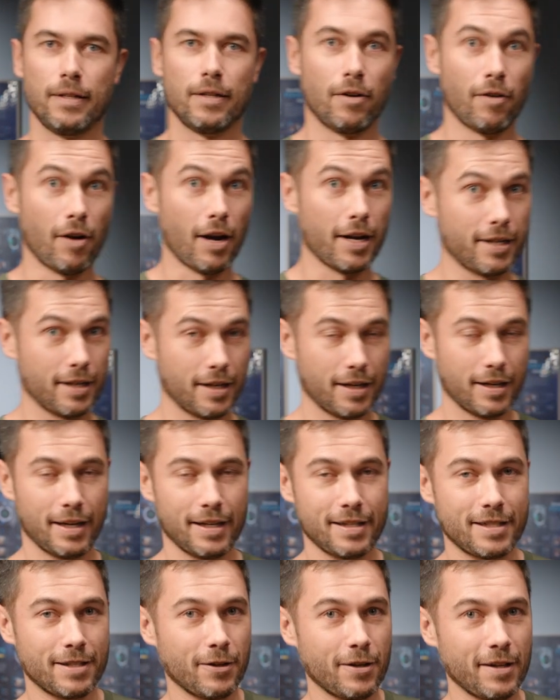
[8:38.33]
All right,
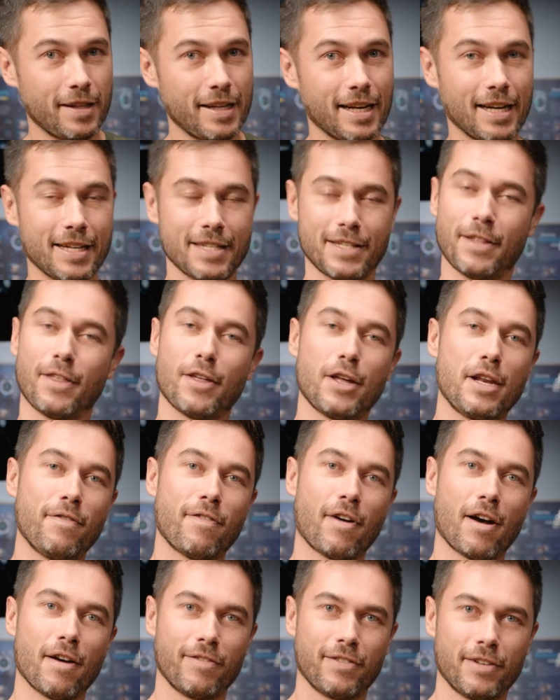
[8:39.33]
let's look at the Alexa
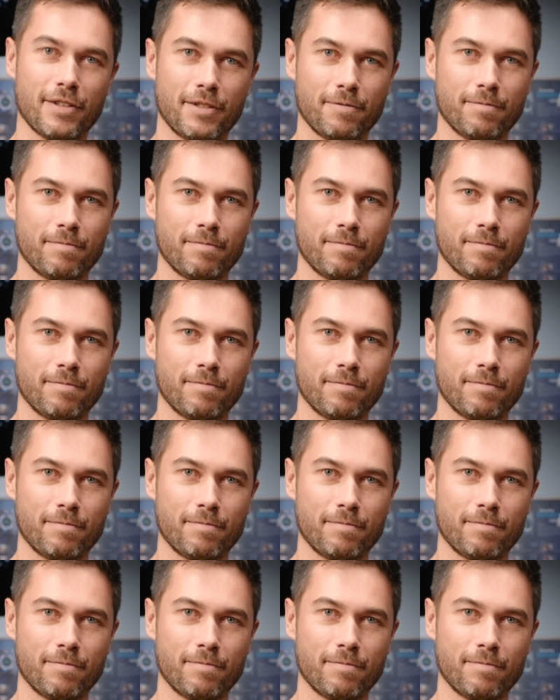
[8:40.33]
35.